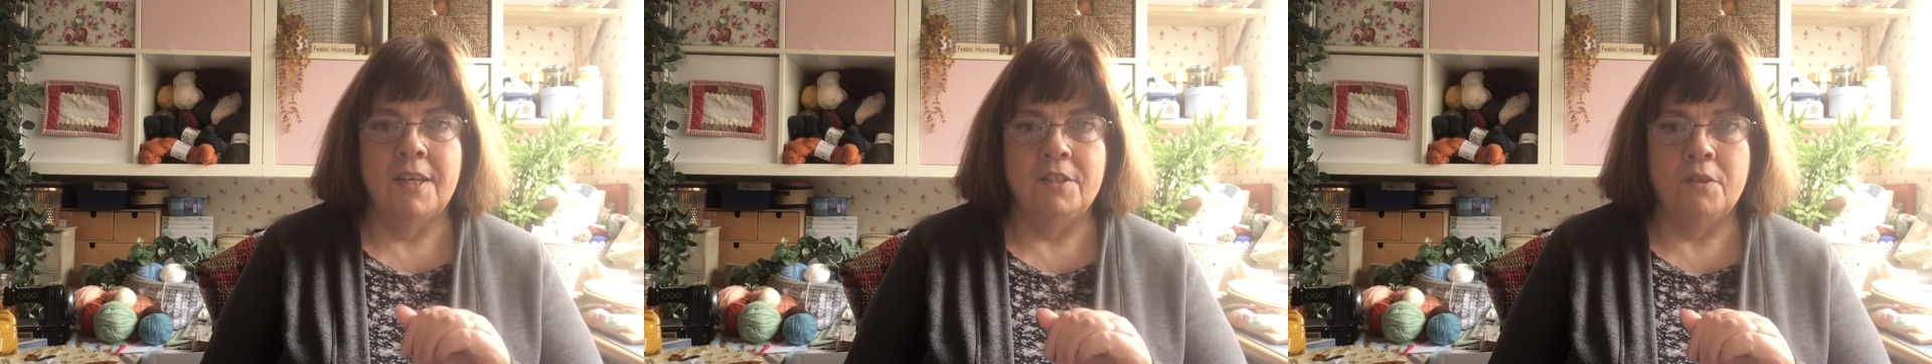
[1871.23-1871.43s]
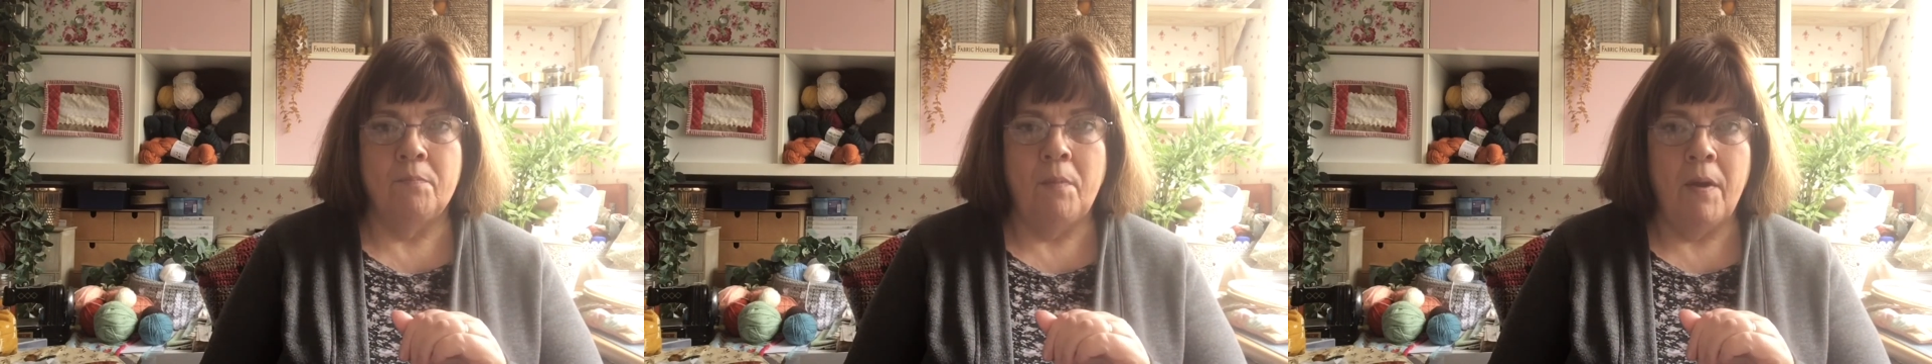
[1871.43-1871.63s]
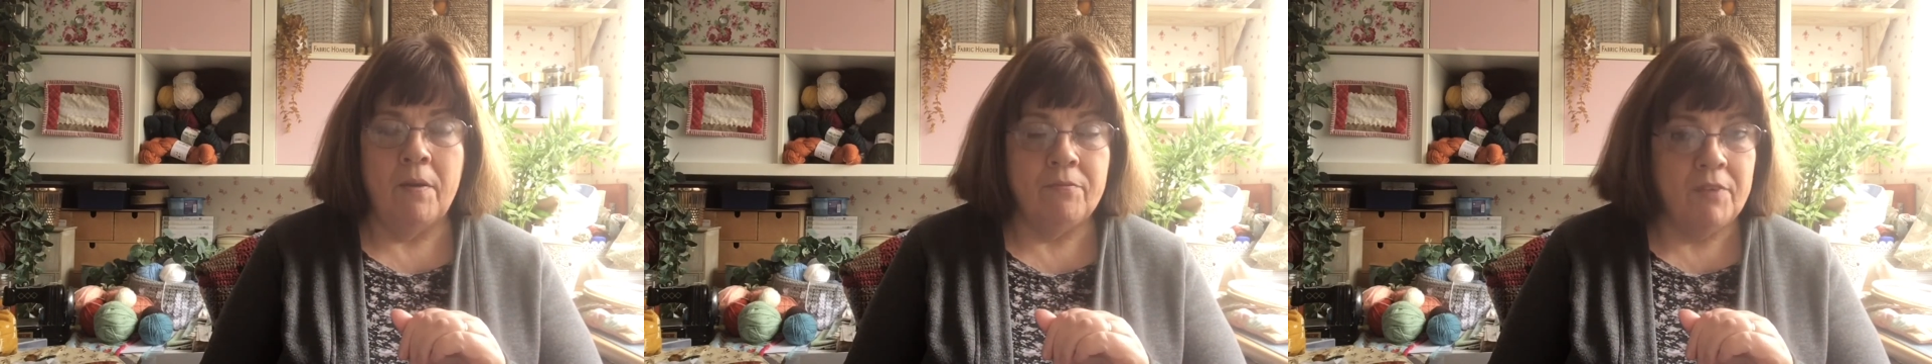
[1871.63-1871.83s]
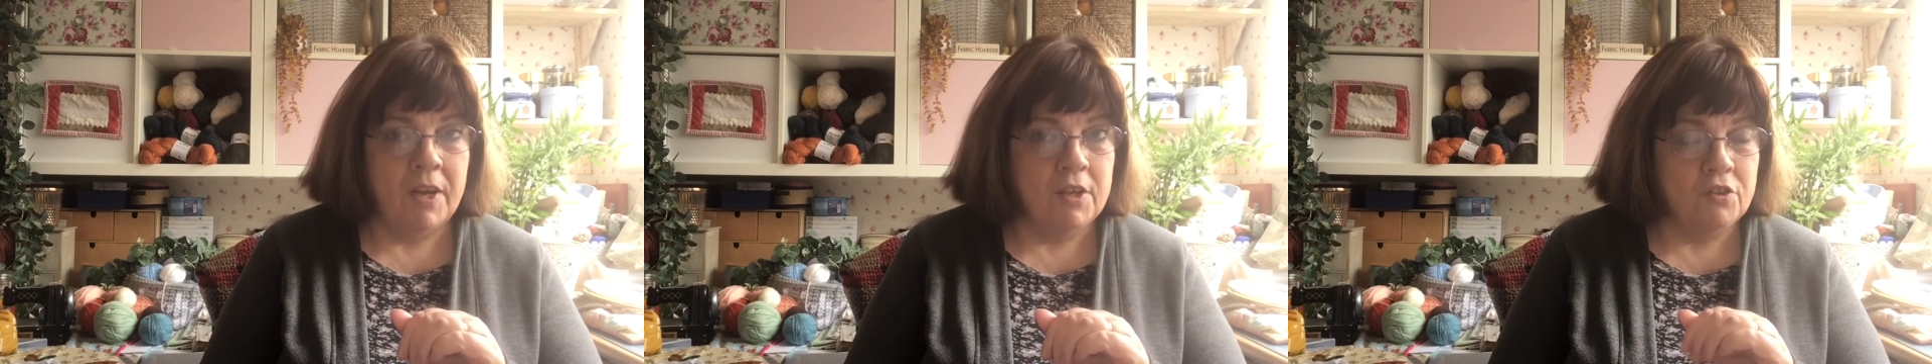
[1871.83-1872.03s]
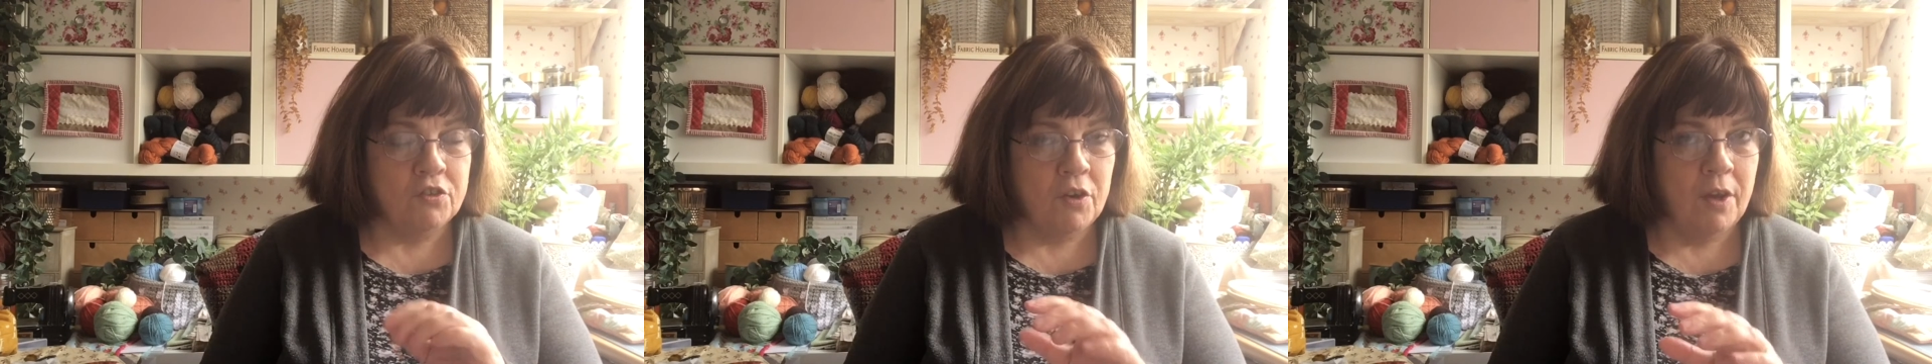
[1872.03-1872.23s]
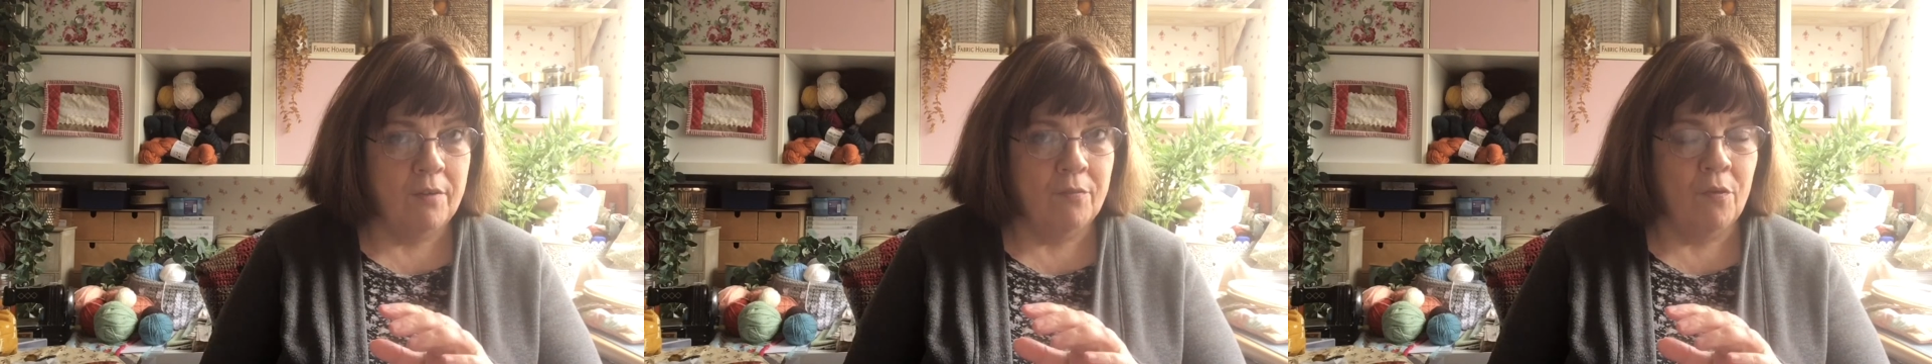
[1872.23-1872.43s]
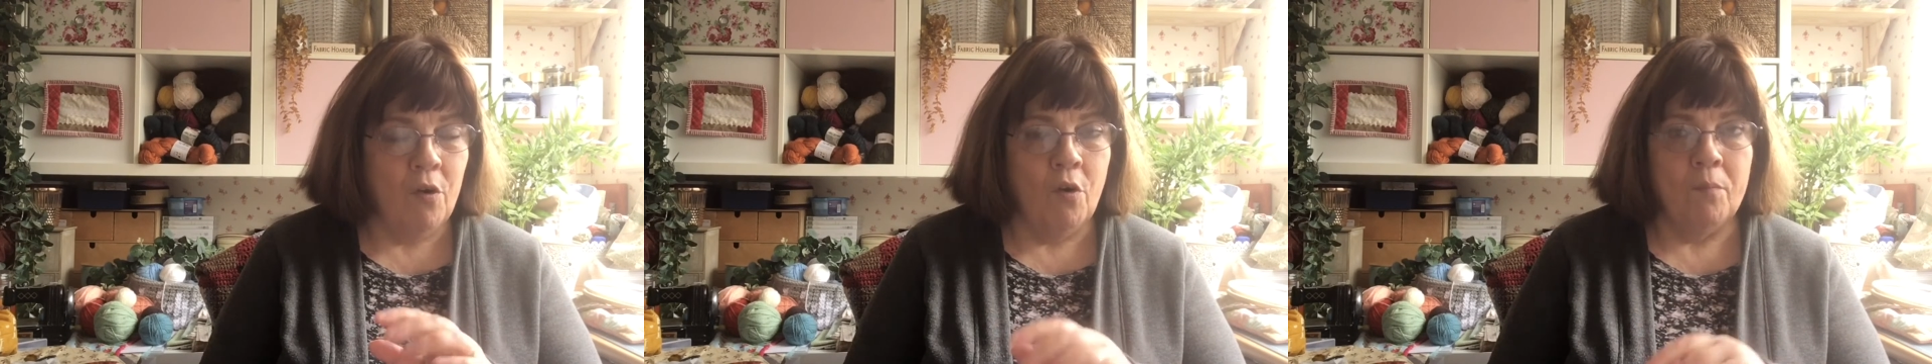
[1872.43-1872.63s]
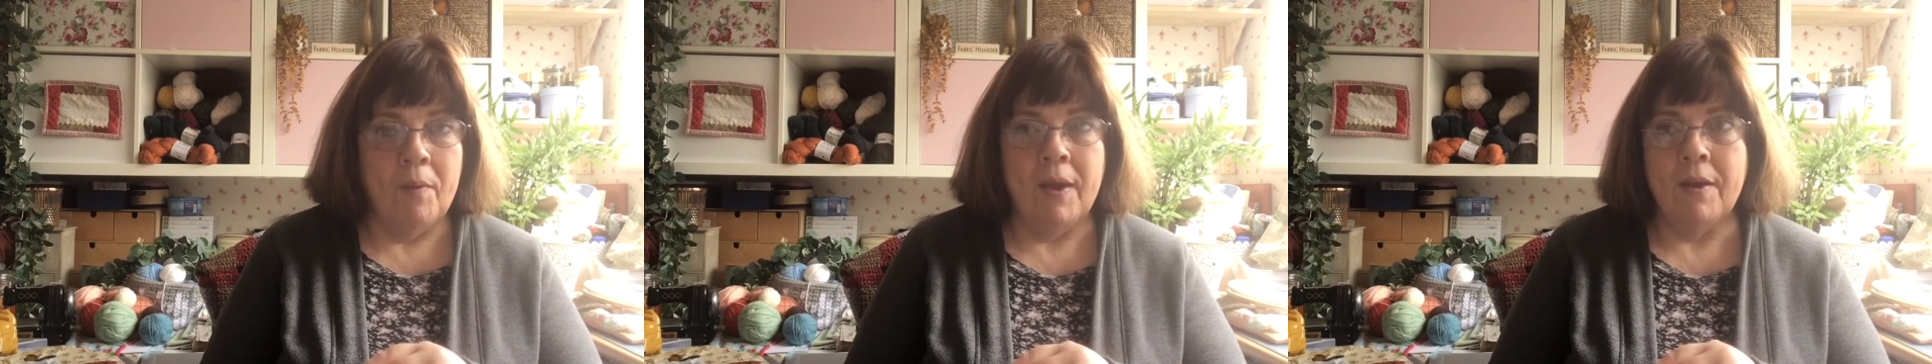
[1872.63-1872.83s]
as a birthday treat for
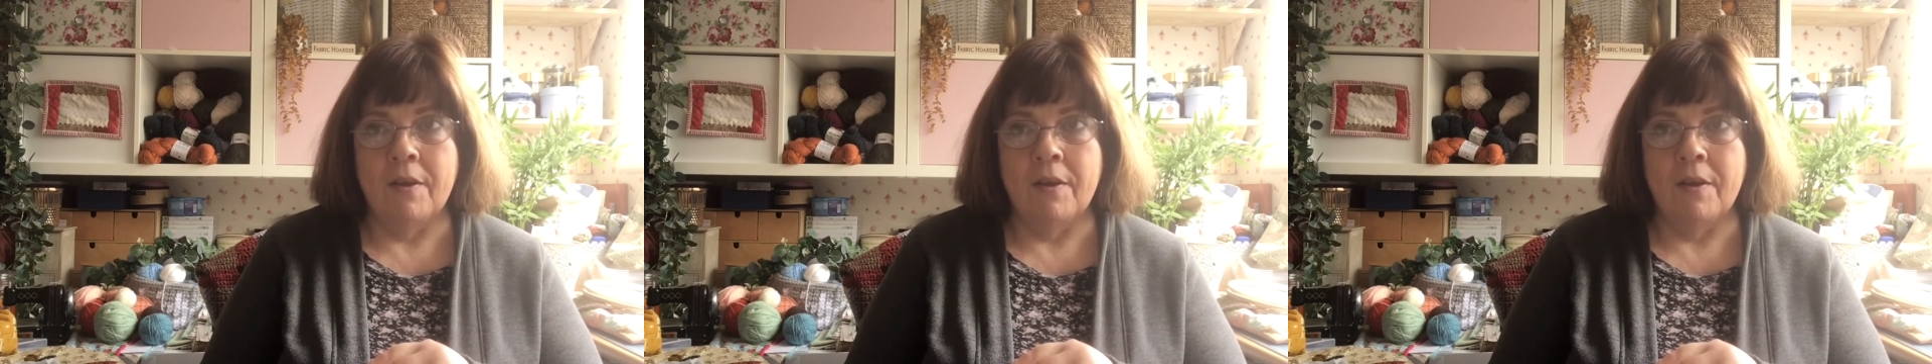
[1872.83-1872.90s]
me,